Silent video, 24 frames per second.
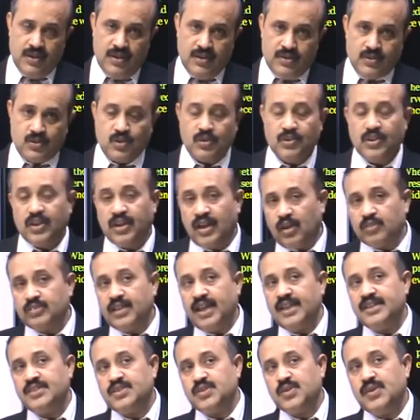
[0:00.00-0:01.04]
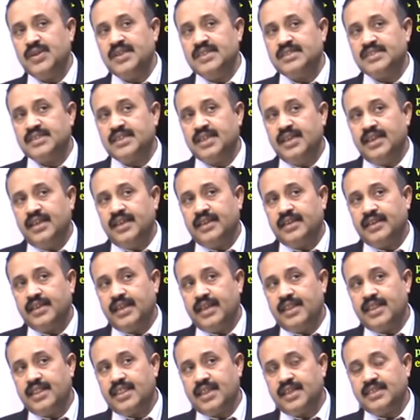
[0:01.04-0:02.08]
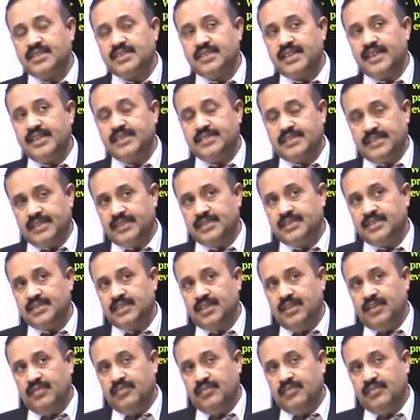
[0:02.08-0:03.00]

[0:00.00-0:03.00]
So now the issue is, in such cases,